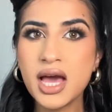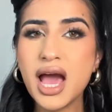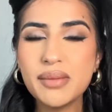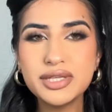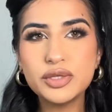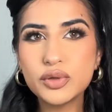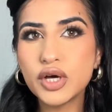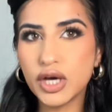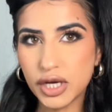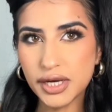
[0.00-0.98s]
I mean, you
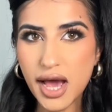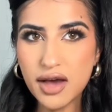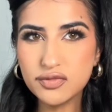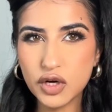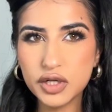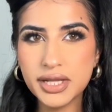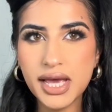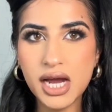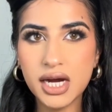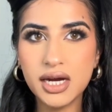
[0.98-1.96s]
could have curly
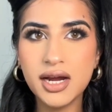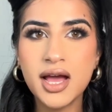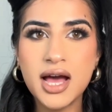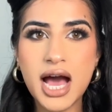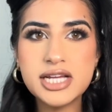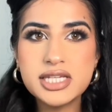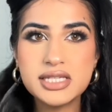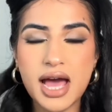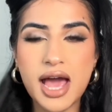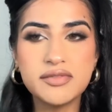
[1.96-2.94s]
hair.
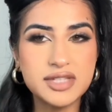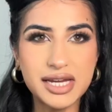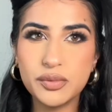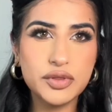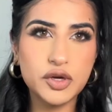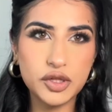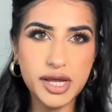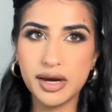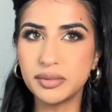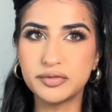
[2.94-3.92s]
I've done it with curly
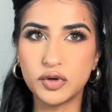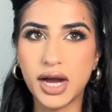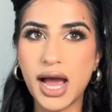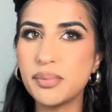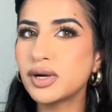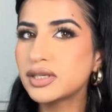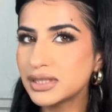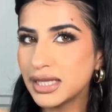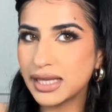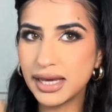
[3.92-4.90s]
hair before. I
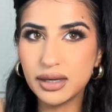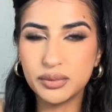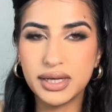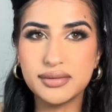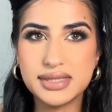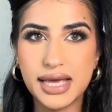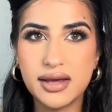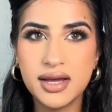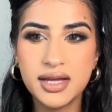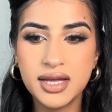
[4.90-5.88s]
personally like it when it was like
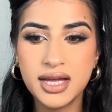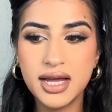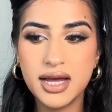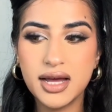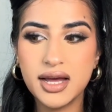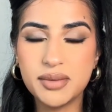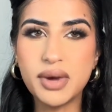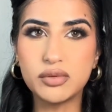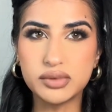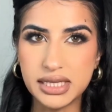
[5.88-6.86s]
my
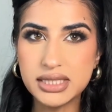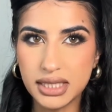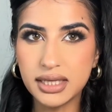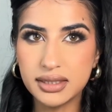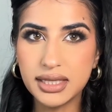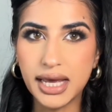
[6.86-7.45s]
recent